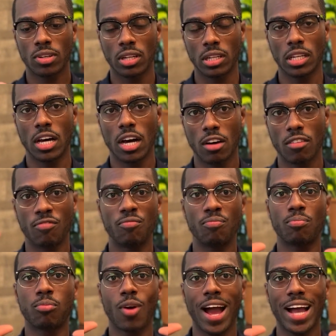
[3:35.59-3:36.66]
love
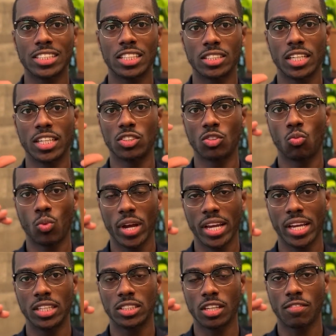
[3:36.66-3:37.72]
processes and
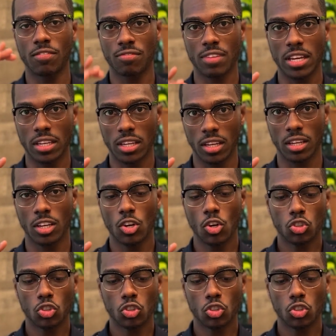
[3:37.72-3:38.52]
ways of thinking